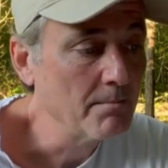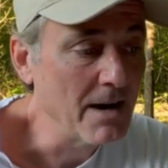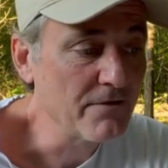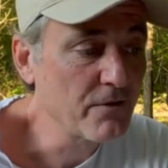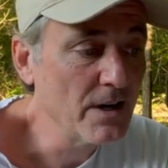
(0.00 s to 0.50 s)

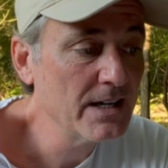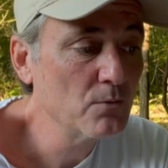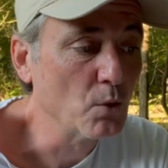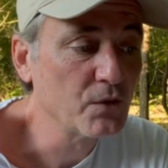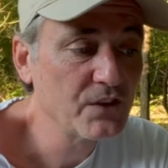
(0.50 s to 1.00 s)
My
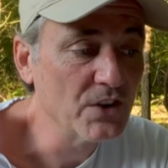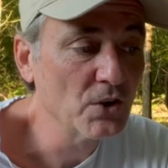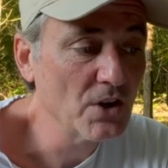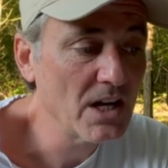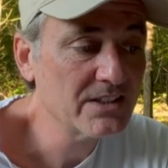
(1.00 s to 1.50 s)
friend will
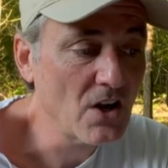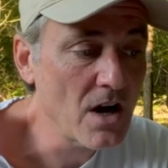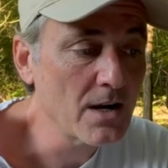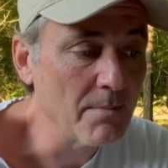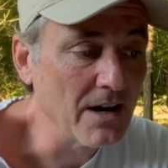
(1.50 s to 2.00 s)
still not
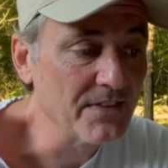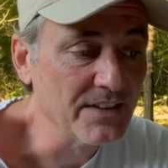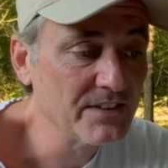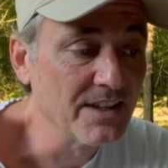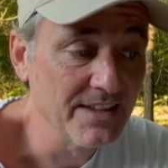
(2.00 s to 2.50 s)
talk about
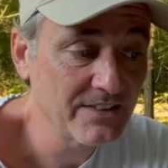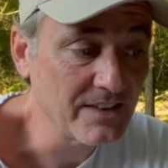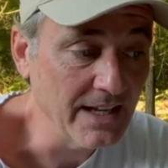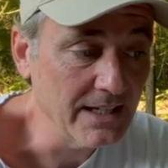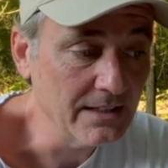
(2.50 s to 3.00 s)
this to this
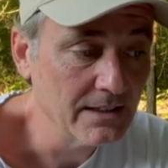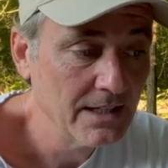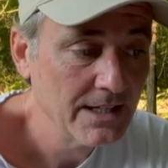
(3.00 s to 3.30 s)
day.